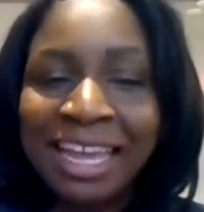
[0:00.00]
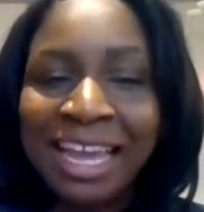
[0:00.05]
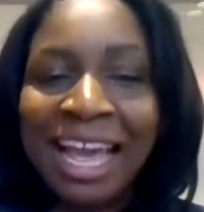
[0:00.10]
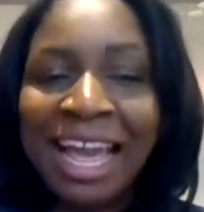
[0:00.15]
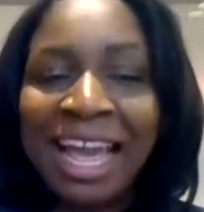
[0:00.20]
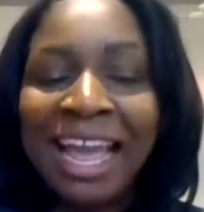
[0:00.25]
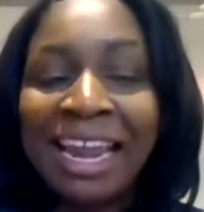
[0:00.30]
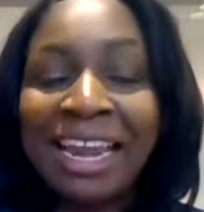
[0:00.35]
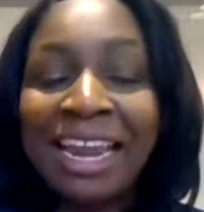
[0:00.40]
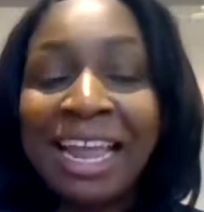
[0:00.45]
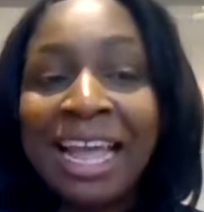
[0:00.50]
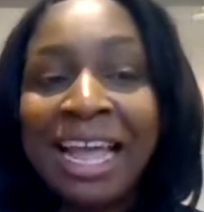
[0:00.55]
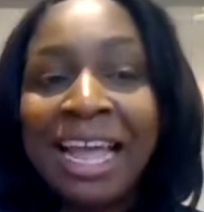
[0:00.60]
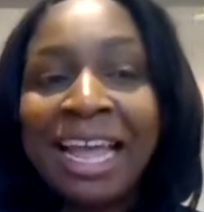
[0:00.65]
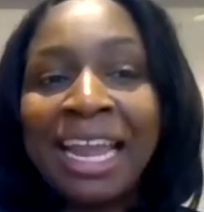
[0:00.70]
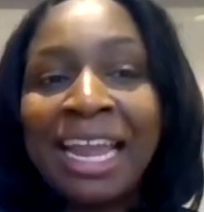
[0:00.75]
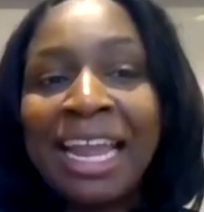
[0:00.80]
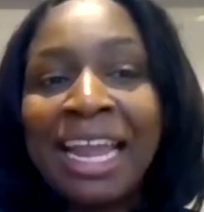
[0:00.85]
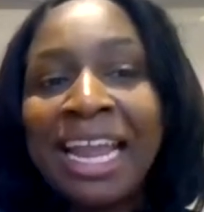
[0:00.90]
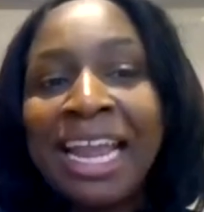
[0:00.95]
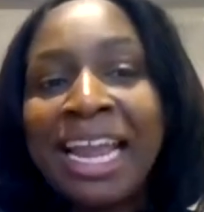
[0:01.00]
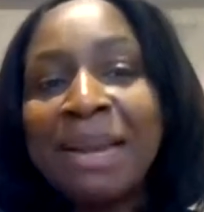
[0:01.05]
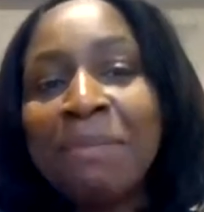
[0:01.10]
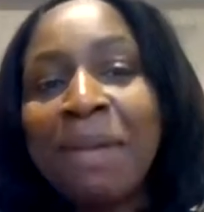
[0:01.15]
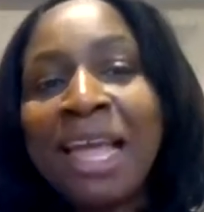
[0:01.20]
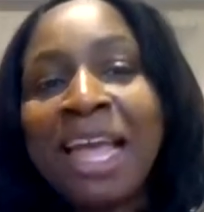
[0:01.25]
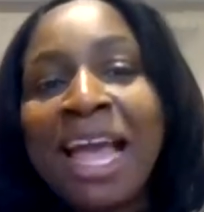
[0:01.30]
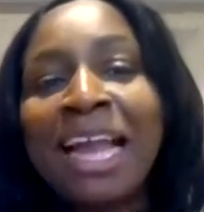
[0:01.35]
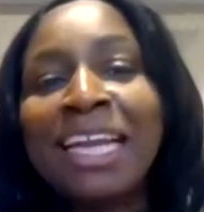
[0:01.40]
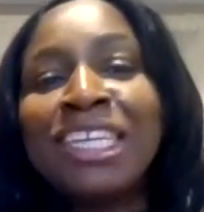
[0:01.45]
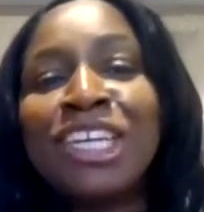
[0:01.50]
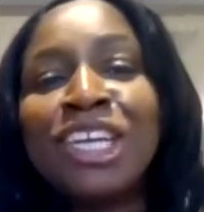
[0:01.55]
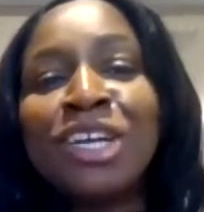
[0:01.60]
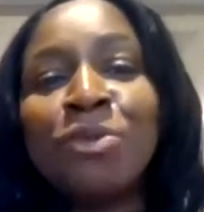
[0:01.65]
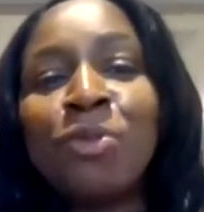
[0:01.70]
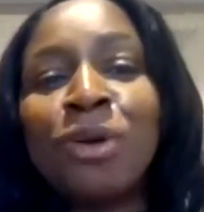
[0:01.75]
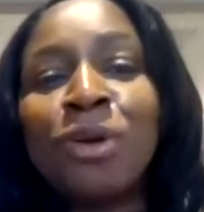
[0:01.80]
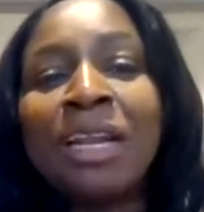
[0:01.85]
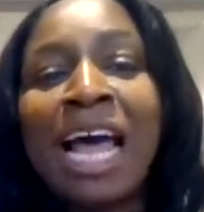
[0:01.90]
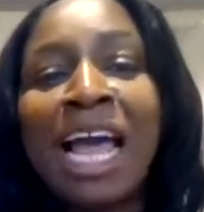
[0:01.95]
And in my ideal
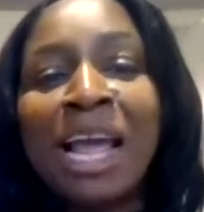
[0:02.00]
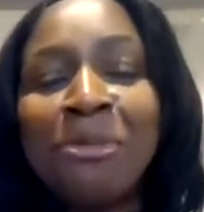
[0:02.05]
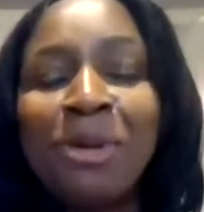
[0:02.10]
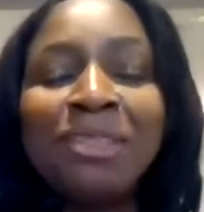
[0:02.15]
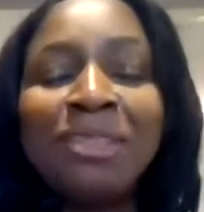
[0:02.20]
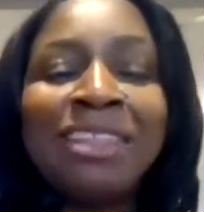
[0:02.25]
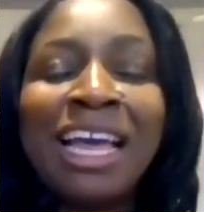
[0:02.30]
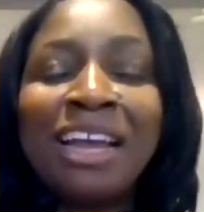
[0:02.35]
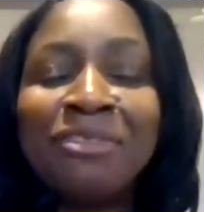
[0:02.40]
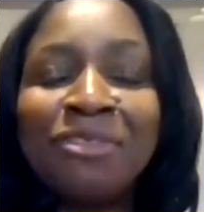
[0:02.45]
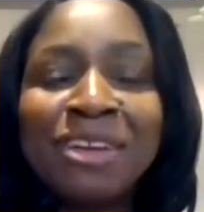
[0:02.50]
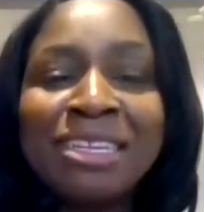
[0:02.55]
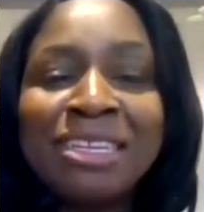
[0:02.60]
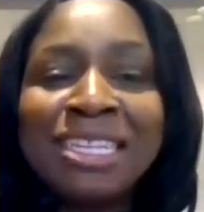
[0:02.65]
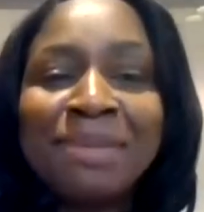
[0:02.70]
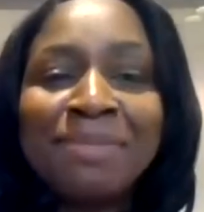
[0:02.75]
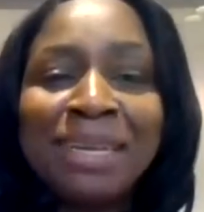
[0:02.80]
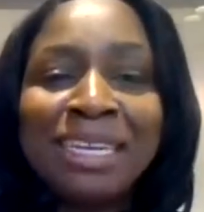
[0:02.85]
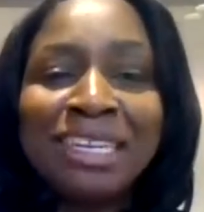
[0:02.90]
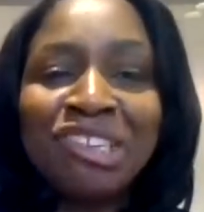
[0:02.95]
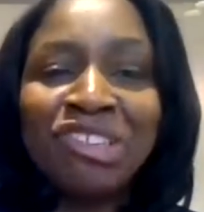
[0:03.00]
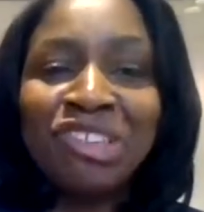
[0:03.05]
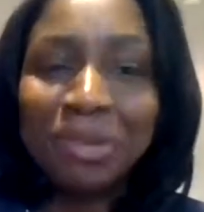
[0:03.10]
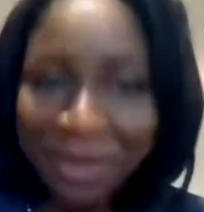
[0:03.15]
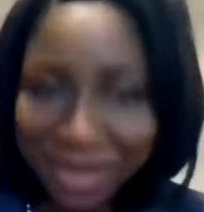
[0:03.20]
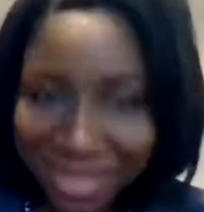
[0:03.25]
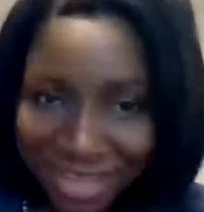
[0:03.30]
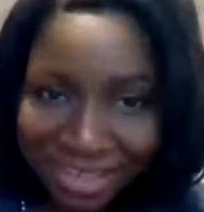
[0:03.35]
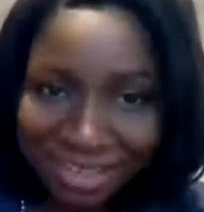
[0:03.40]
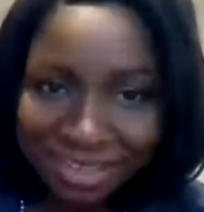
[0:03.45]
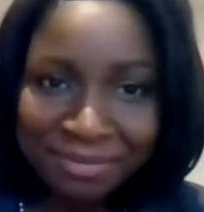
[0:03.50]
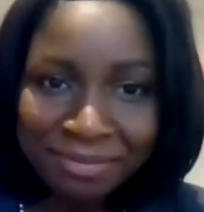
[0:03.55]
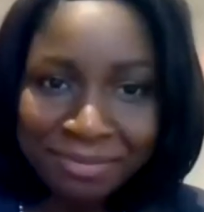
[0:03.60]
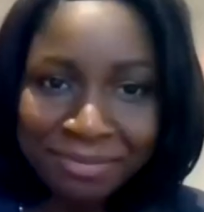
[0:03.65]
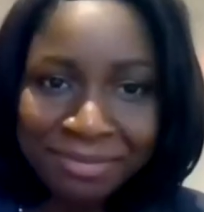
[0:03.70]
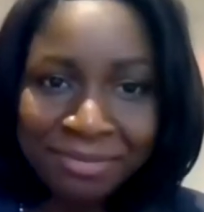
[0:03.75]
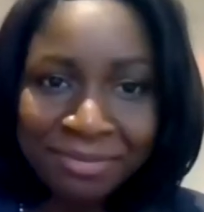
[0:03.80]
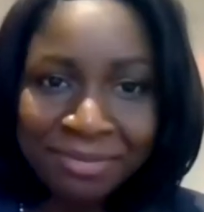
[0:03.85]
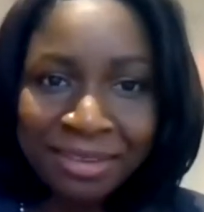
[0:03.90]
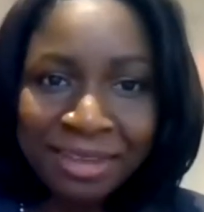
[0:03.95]
world, I want that risk to be distributed.
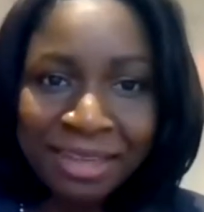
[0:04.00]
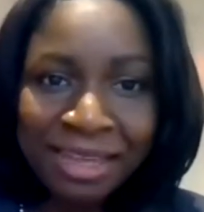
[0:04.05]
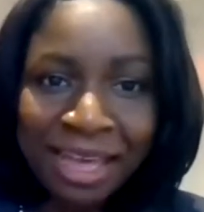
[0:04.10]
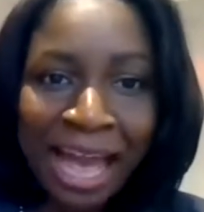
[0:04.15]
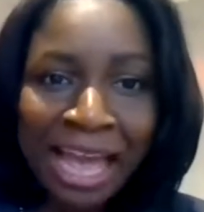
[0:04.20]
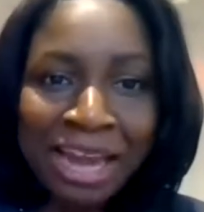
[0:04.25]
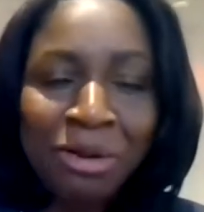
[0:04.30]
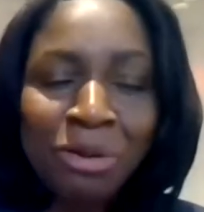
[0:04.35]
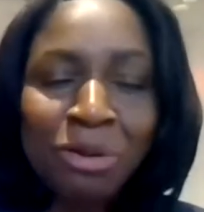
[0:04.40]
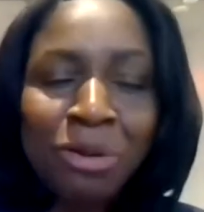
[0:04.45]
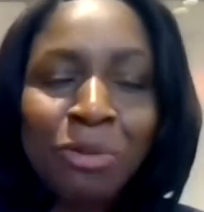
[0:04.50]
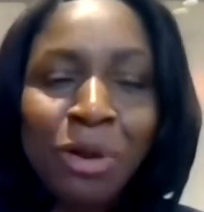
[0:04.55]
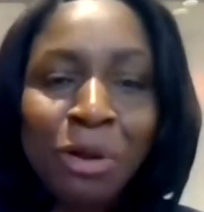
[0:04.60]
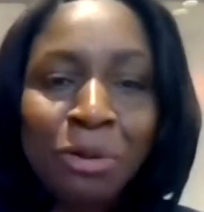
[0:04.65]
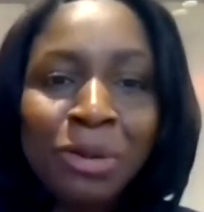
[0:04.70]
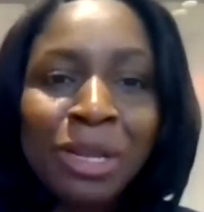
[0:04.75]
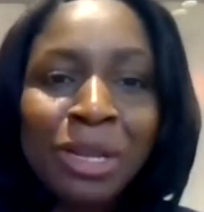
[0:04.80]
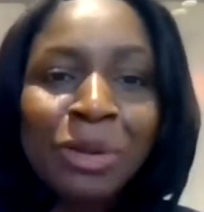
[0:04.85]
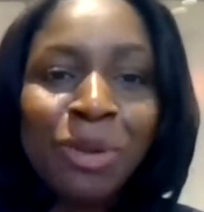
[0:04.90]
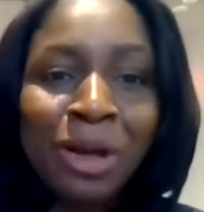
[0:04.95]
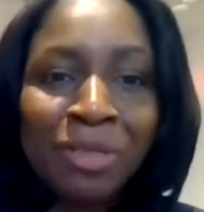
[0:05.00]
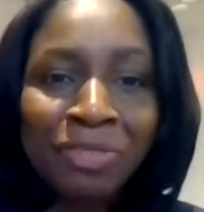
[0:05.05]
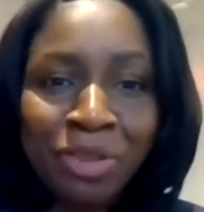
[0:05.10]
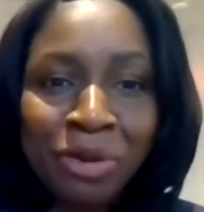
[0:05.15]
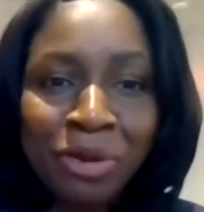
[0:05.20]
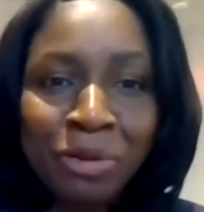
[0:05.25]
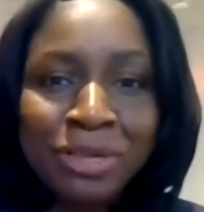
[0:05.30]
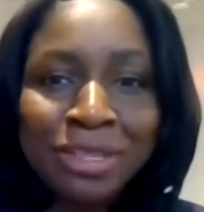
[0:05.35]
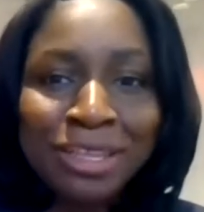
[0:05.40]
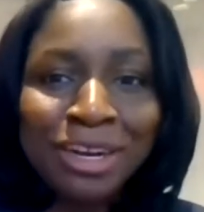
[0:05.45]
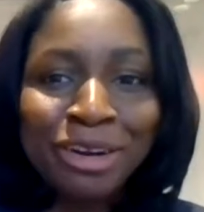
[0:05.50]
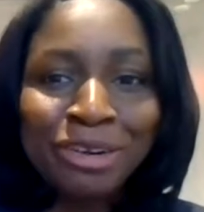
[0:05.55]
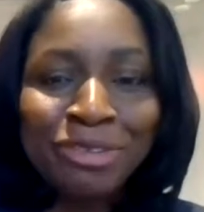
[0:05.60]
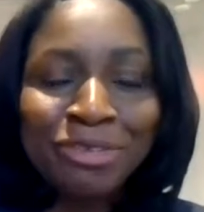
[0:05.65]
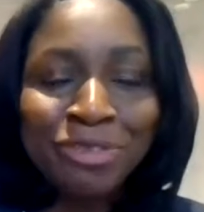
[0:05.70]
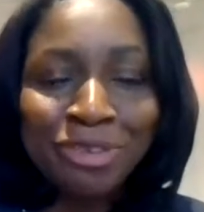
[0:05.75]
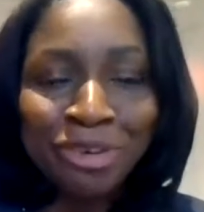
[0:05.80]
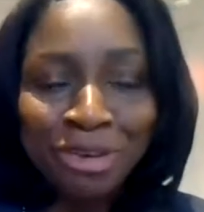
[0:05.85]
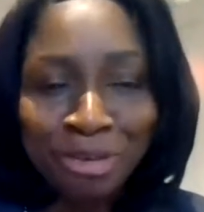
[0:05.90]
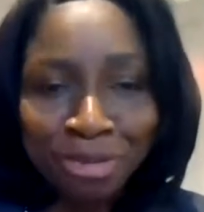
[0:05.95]
I don't only want those that are
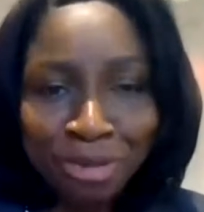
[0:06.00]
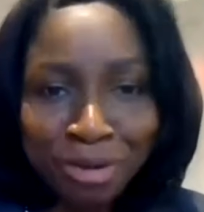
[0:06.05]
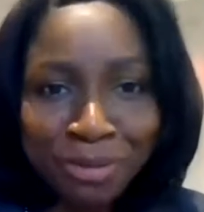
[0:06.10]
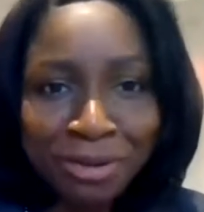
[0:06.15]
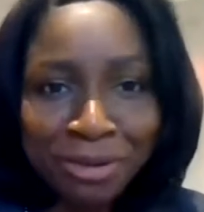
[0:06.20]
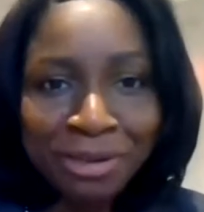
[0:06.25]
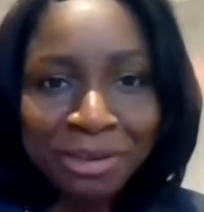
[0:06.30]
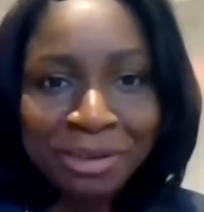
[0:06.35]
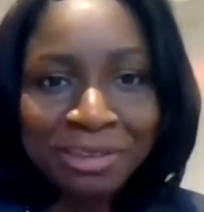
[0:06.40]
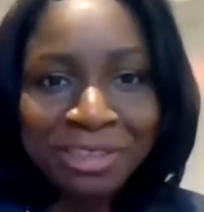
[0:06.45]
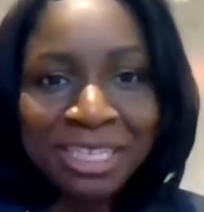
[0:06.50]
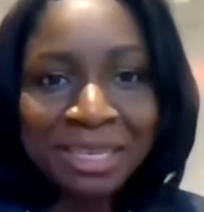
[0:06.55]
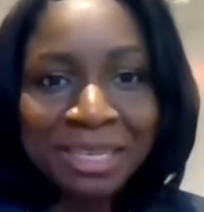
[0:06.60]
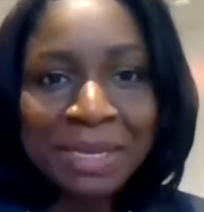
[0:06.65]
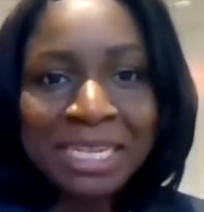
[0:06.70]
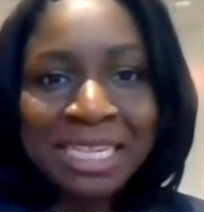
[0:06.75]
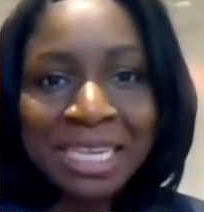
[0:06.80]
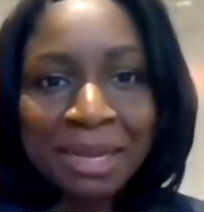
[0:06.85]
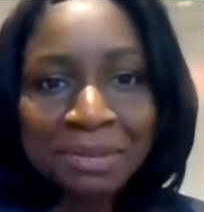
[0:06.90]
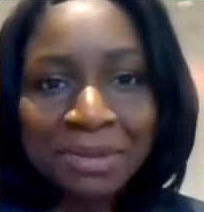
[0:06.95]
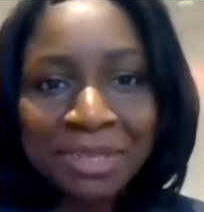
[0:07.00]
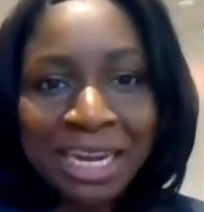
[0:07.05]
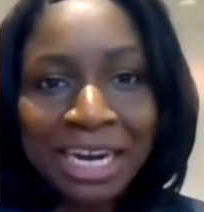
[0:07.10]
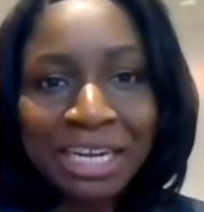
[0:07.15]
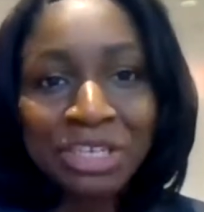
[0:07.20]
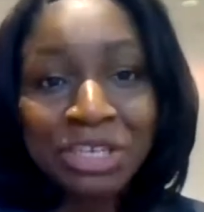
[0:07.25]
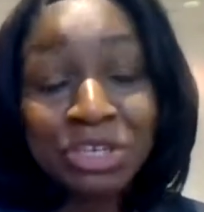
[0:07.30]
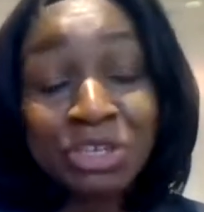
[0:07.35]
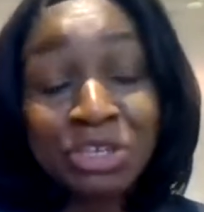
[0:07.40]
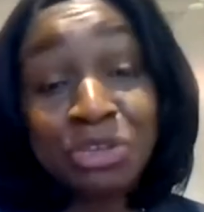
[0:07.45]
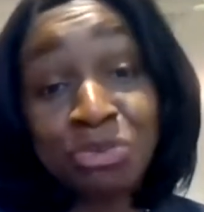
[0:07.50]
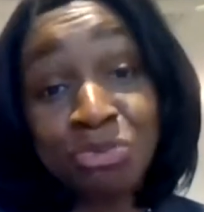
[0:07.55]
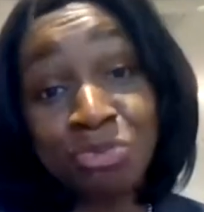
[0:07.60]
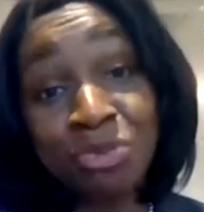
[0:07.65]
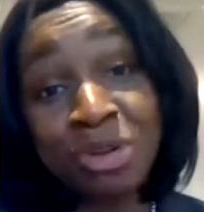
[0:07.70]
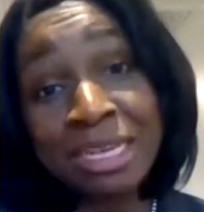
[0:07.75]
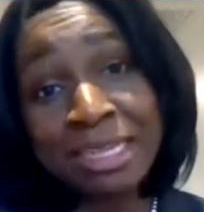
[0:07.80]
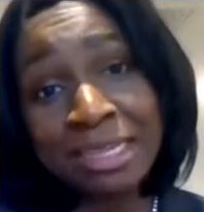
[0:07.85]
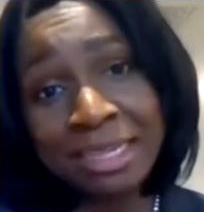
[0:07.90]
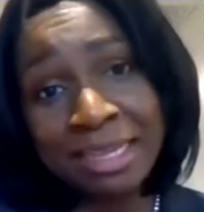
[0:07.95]
vulnerable to be subject to
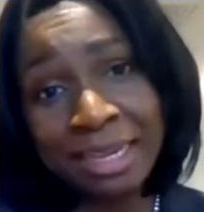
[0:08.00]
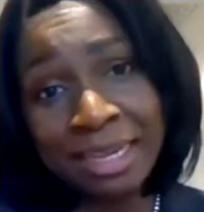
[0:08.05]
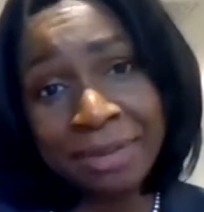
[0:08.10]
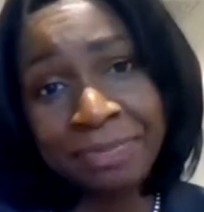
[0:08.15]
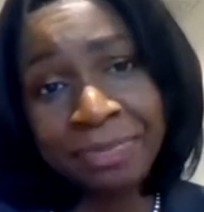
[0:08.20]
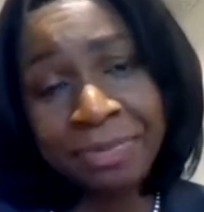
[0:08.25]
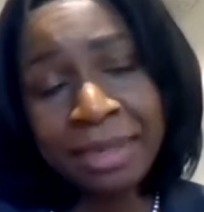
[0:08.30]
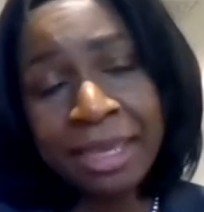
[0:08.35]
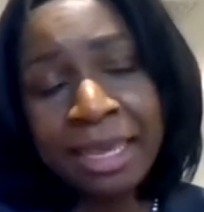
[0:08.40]
risk.